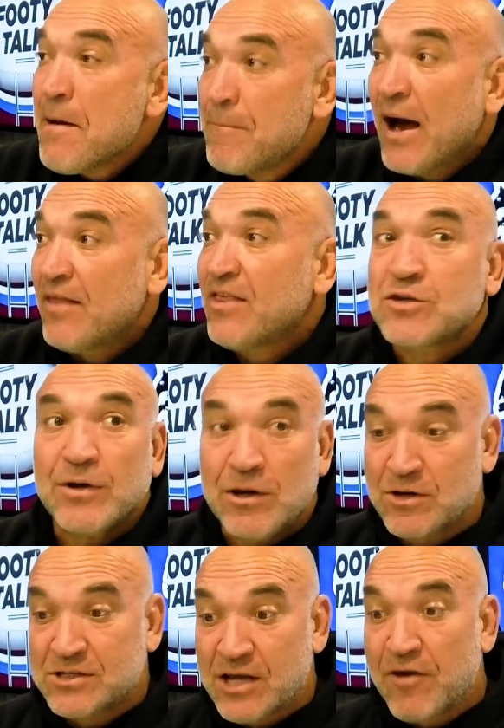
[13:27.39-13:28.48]
But that's what he
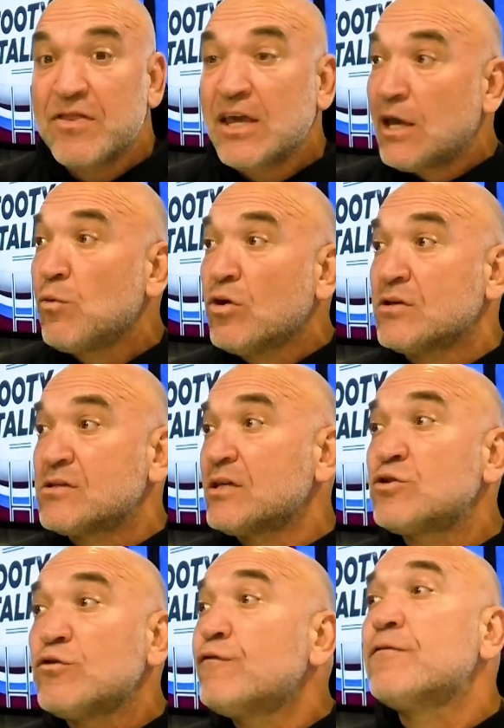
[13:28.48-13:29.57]
wants. So everything he wants,
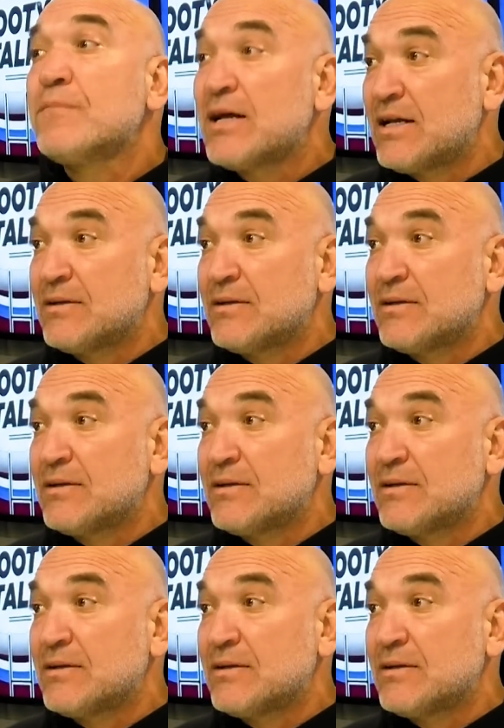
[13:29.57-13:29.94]
it's all for money.